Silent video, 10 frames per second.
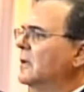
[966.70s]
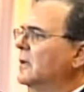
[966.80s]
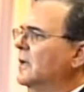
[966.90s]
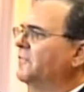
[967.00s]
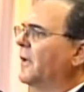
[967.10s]

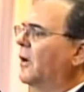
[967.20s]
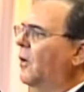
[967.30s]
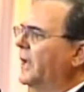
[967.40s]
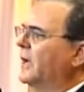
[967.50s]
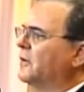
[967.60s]
if the
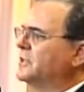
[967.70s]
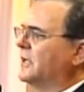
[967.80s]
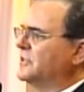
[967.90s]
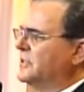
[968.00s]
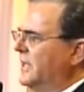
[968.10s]
Holy Ghost
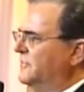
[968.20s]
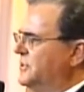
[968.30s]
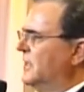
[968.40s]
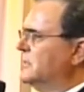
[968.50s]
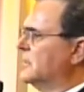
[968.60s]
conceived
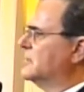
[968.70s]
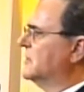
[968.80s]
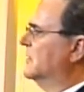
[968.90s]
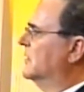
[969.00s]
Jesus,